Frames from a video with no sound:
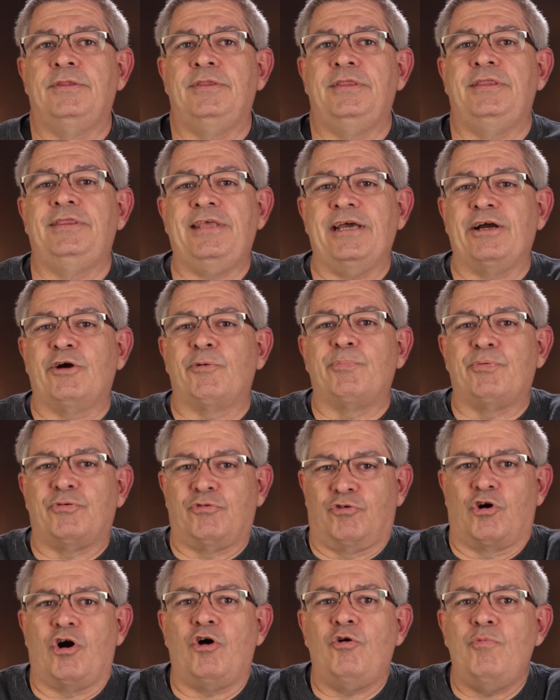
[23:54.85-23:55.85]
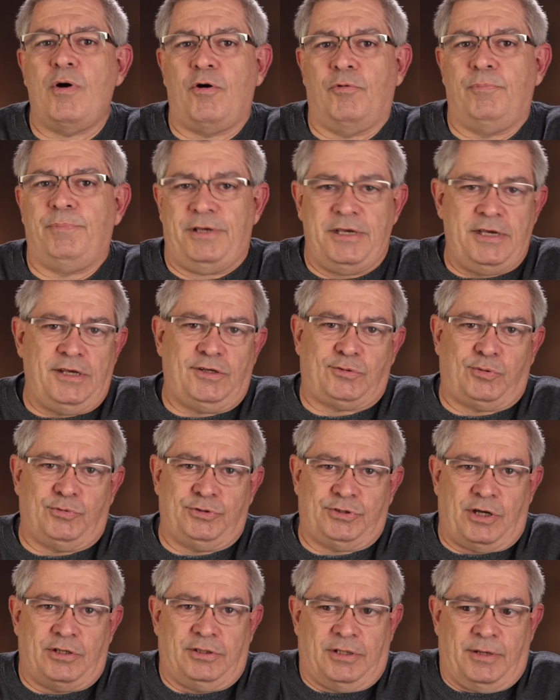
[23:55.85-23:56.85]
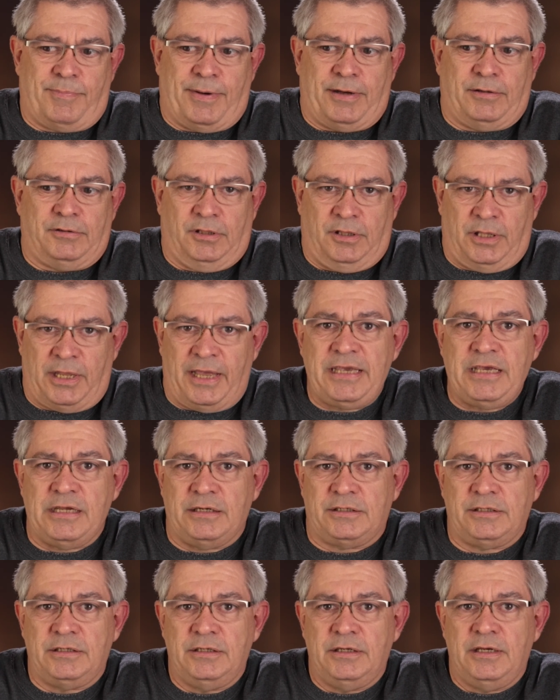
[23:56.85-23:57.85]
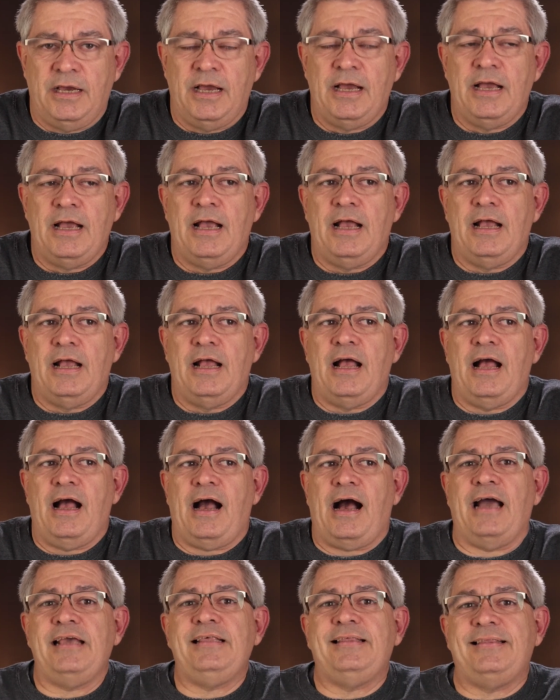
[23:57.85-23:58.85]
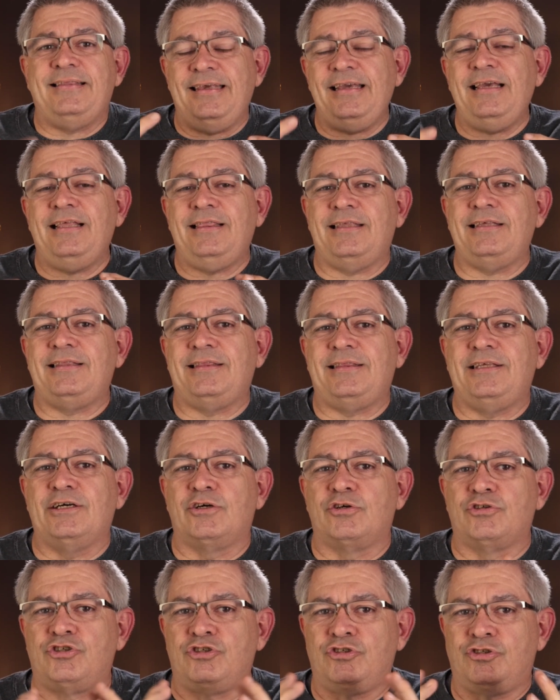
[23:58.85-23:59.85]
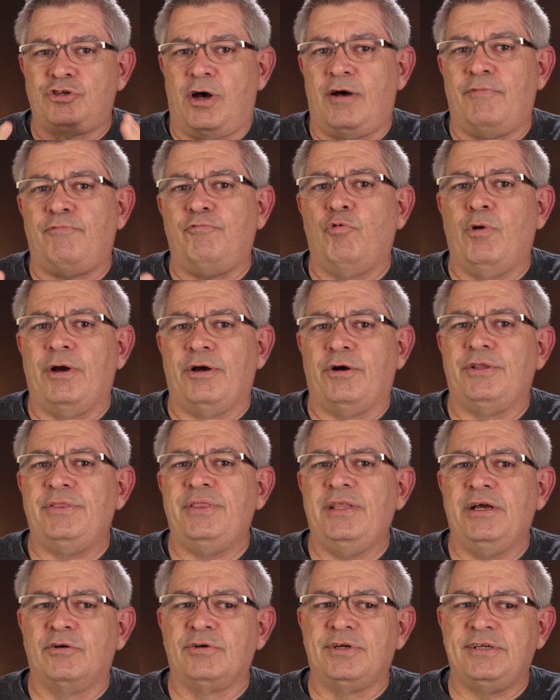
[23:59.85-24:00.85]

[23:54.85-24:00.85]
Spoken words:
Their promo piece was all about light. I think that their software and their